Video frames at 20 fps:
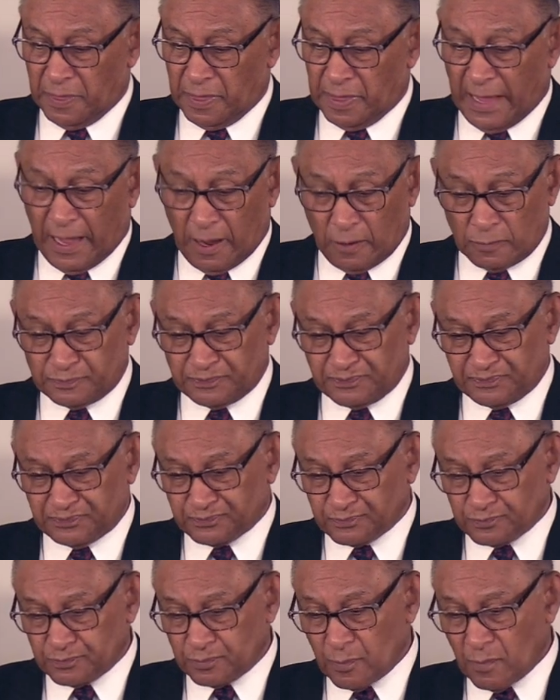Now,
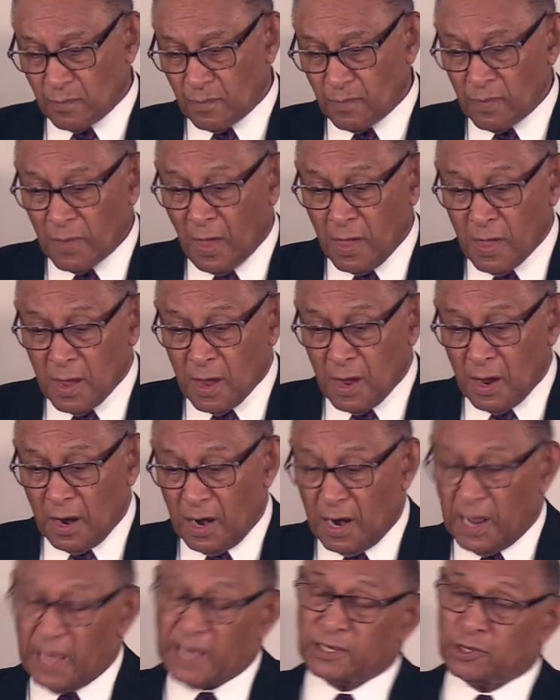
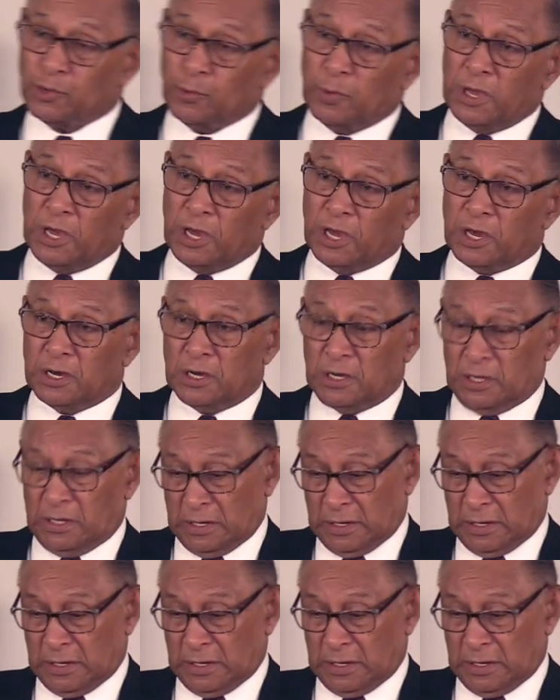last week